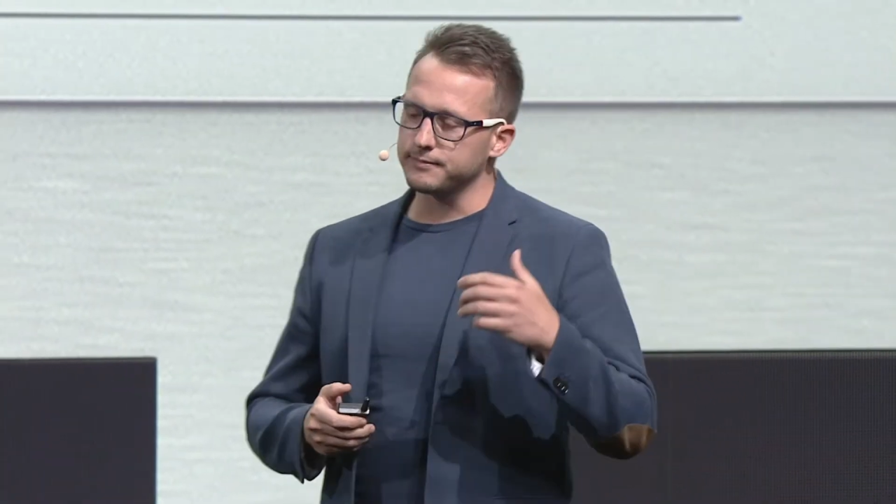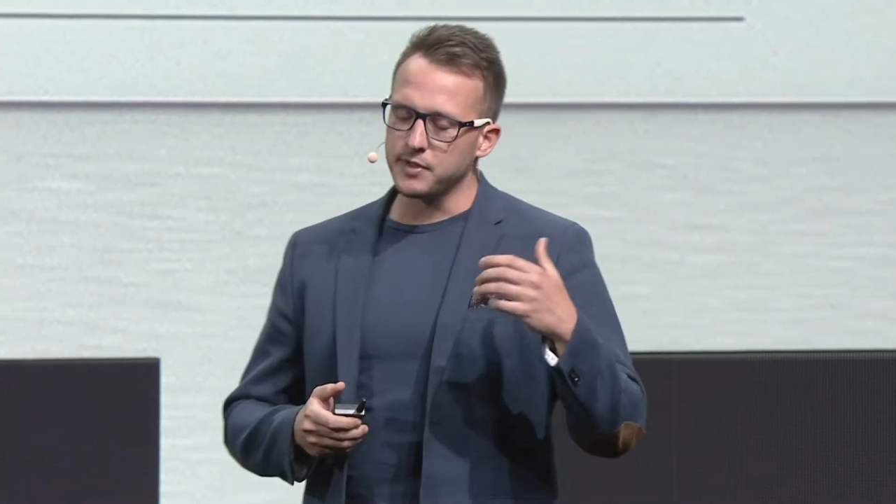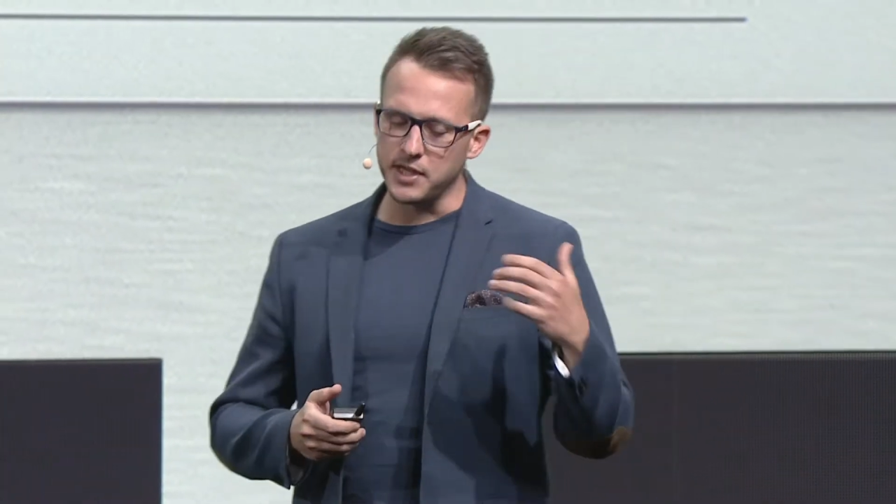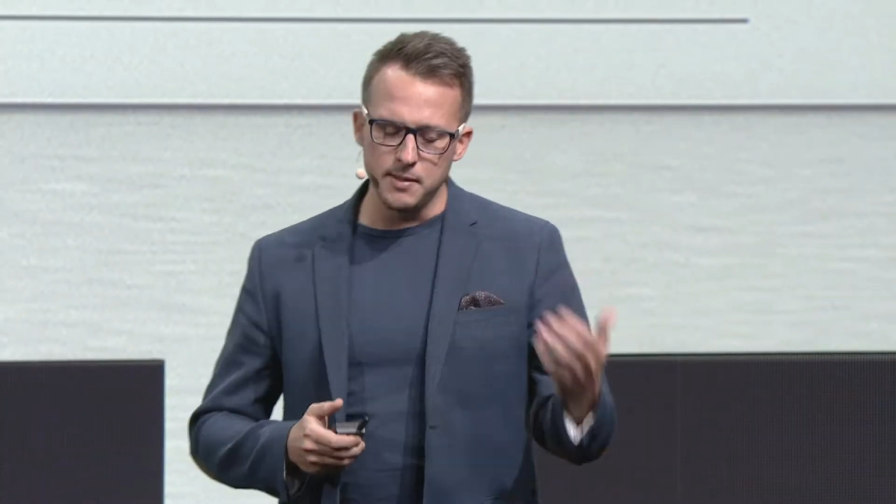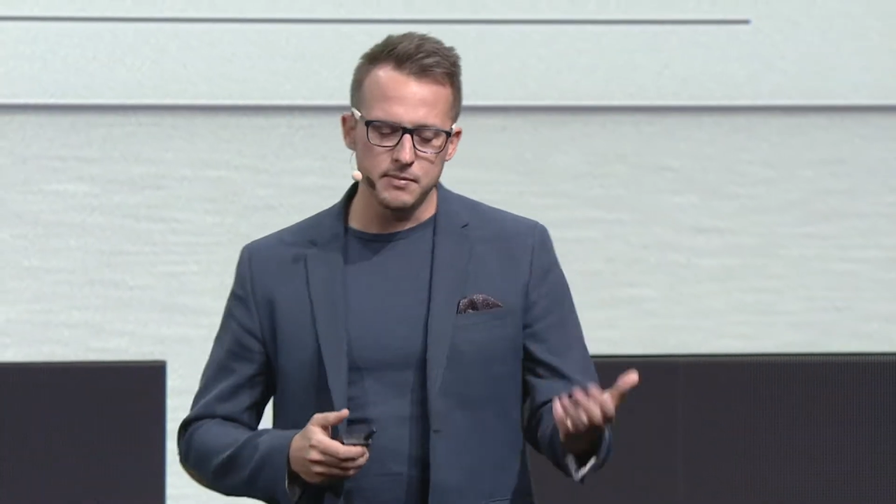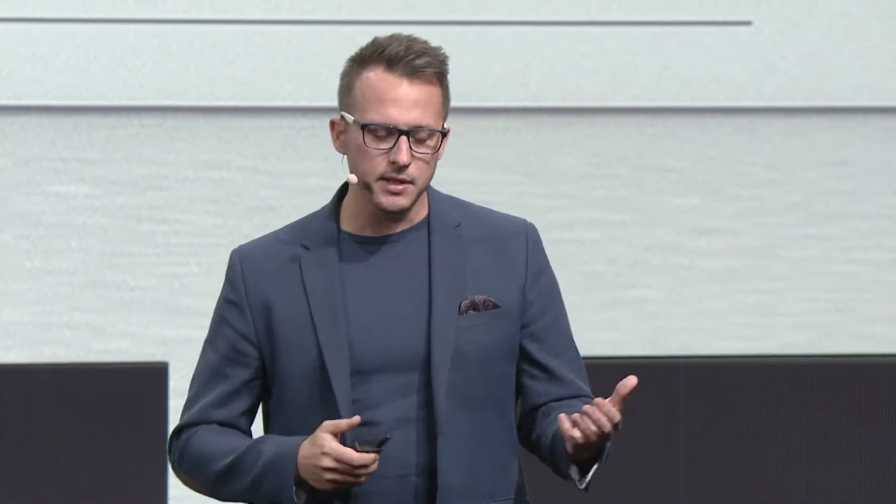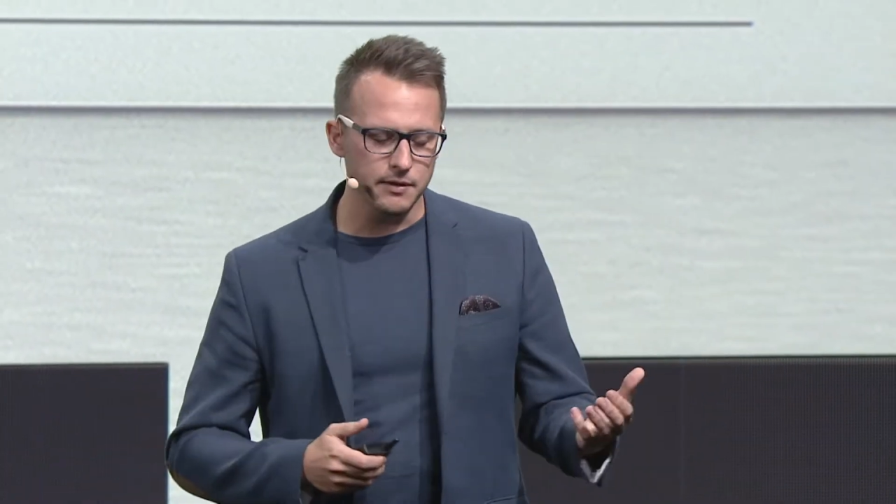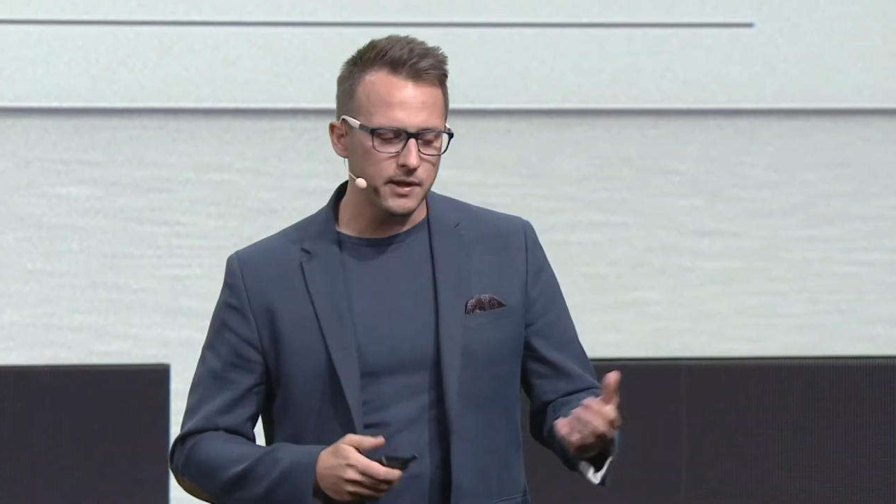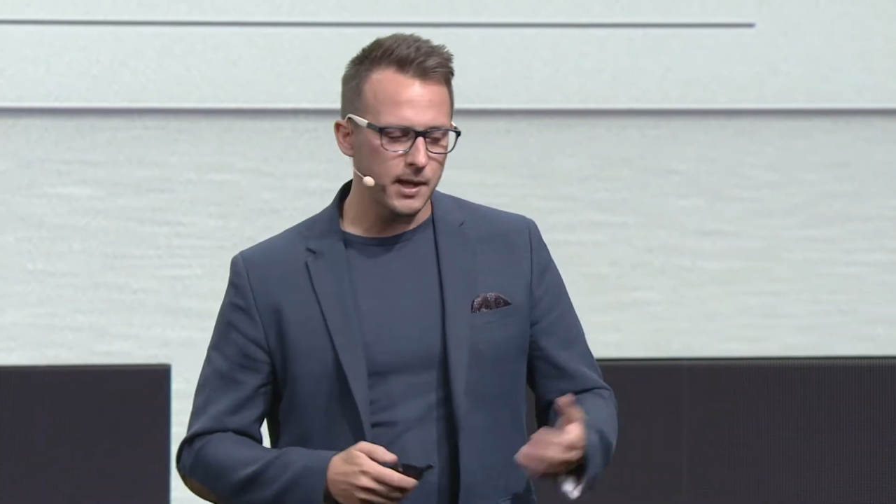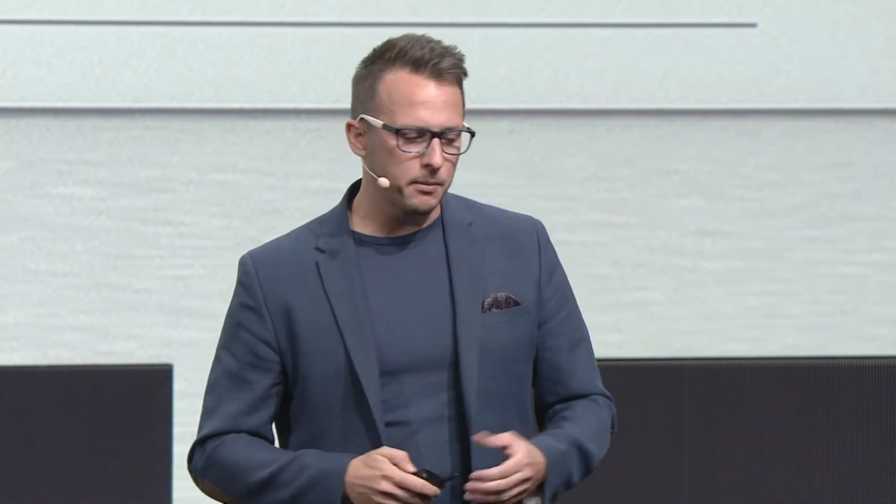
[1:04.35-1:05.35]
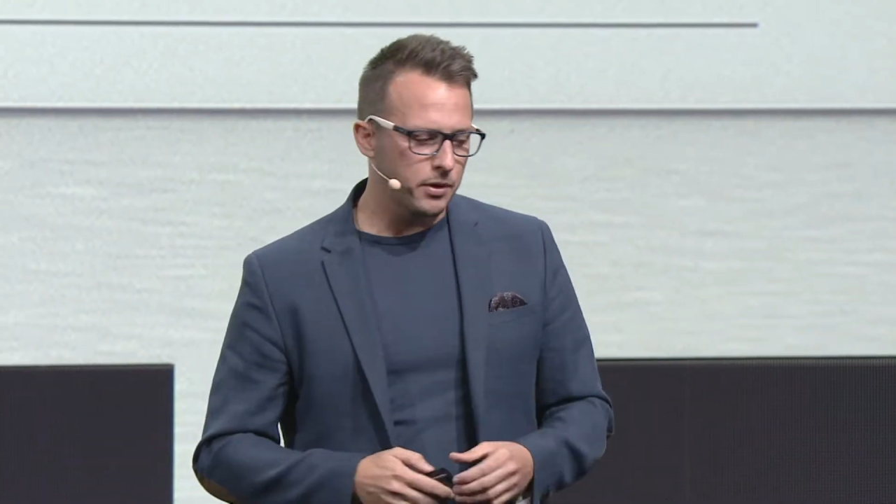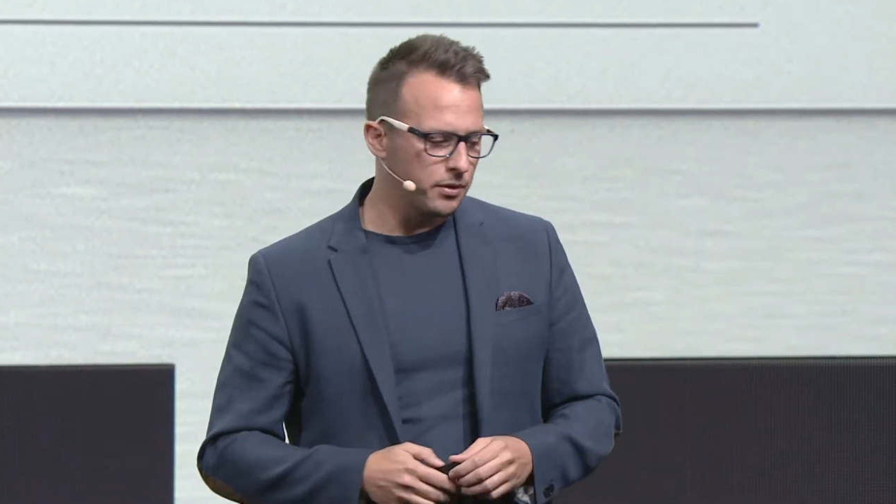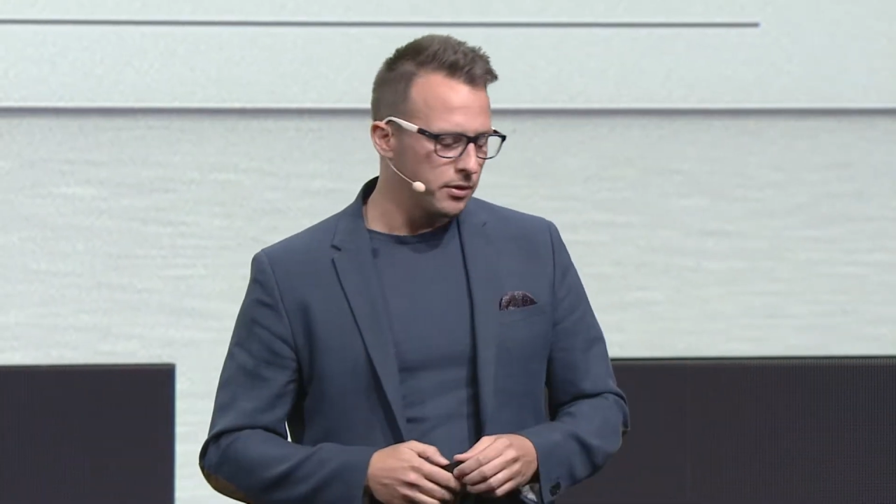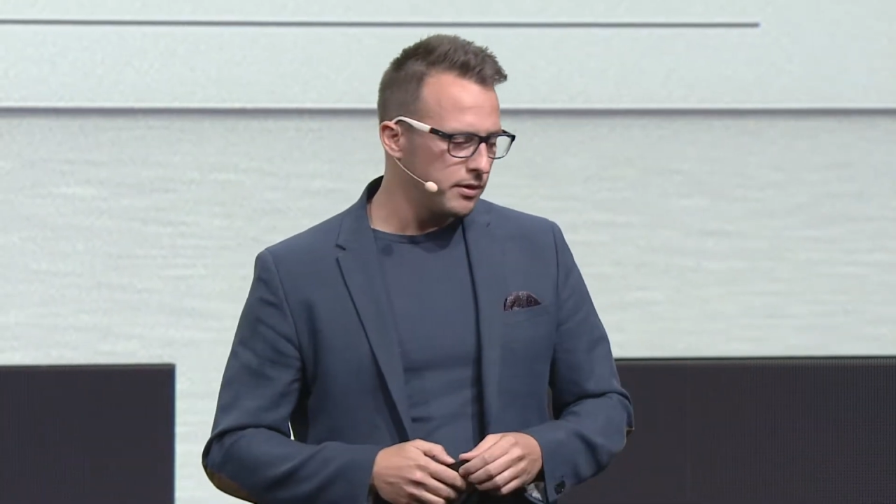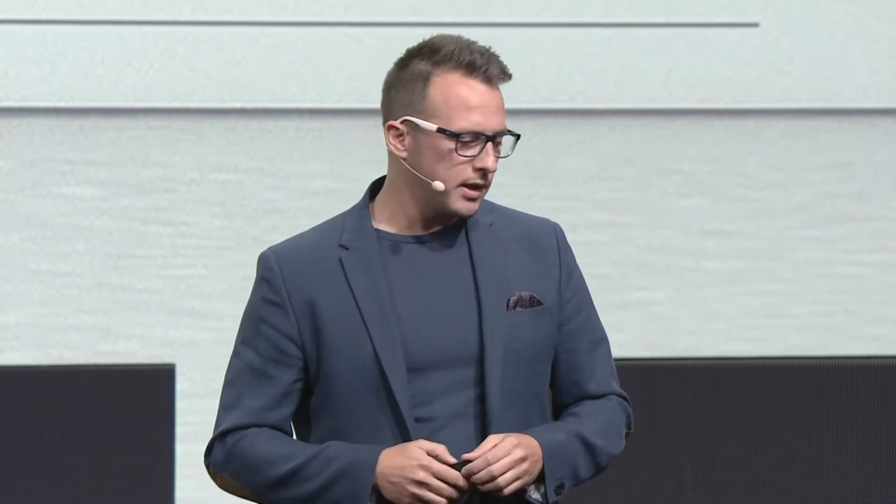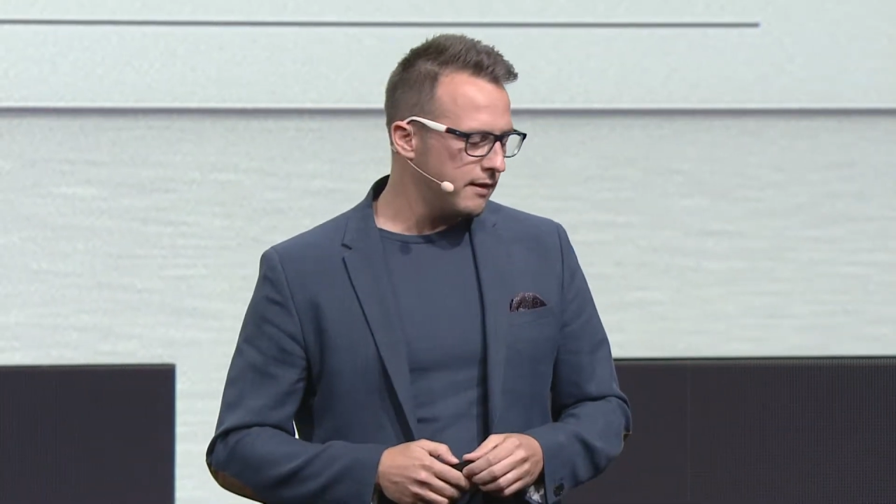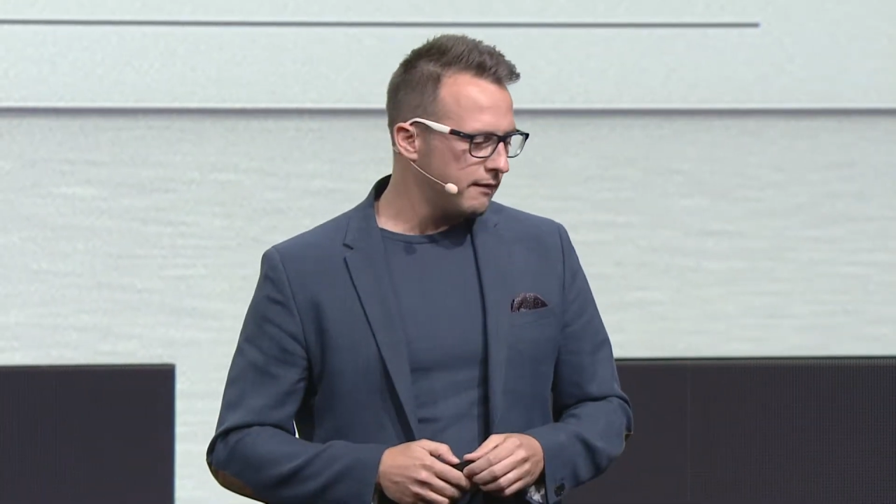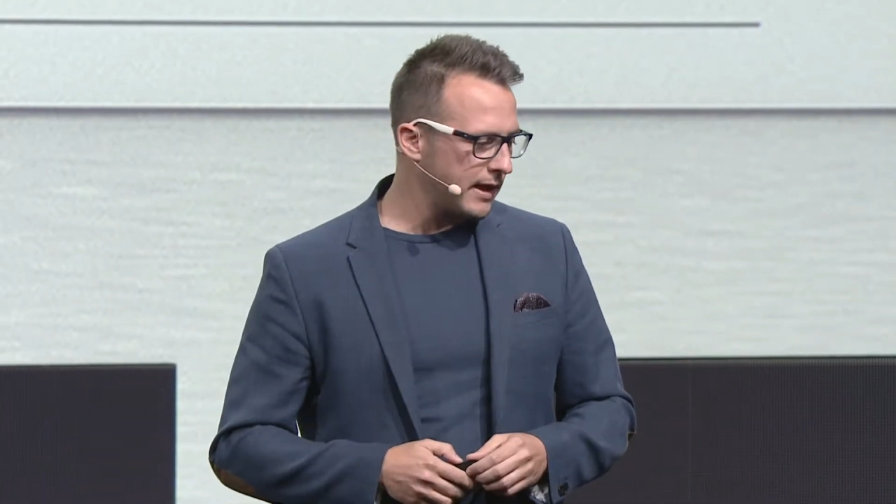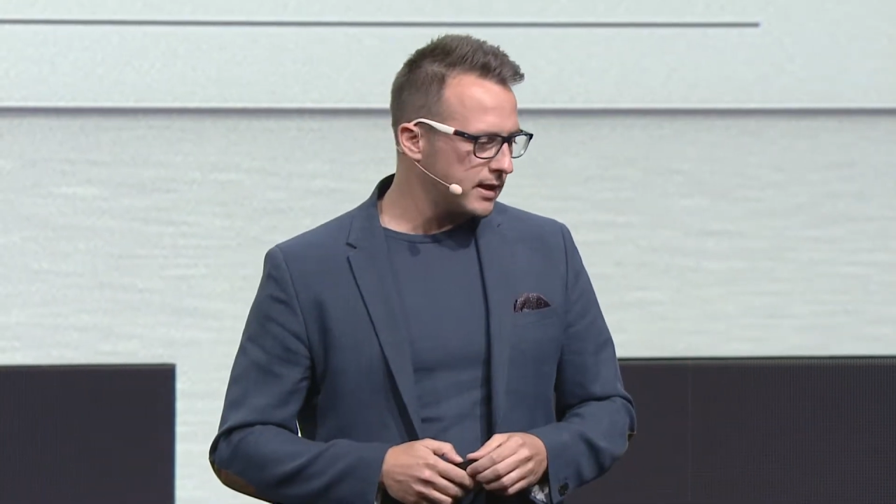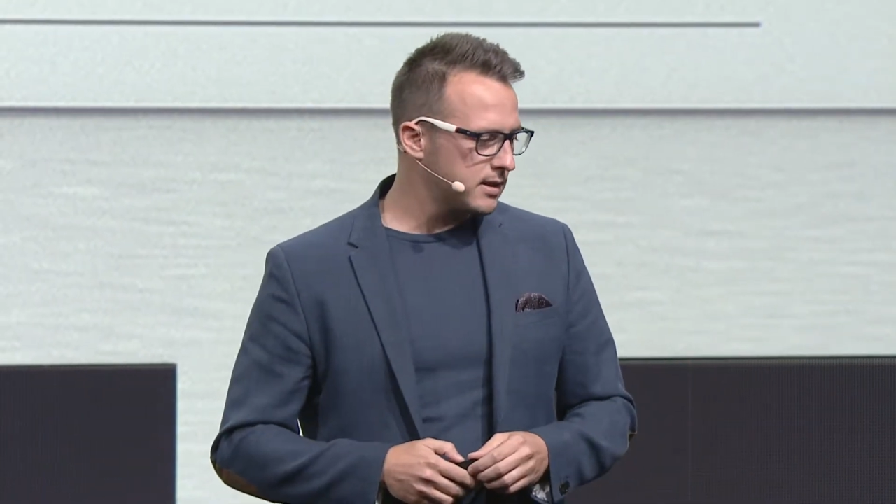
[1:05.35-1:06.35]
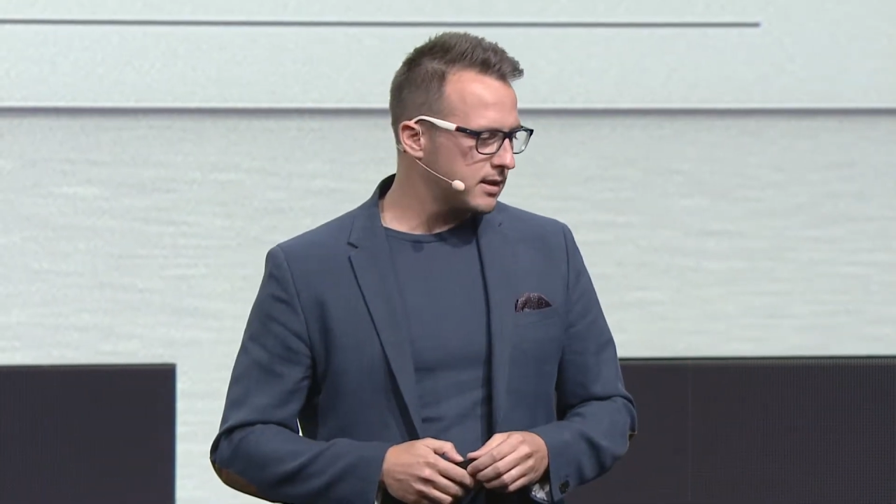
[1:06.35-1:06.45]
themes that have come through the event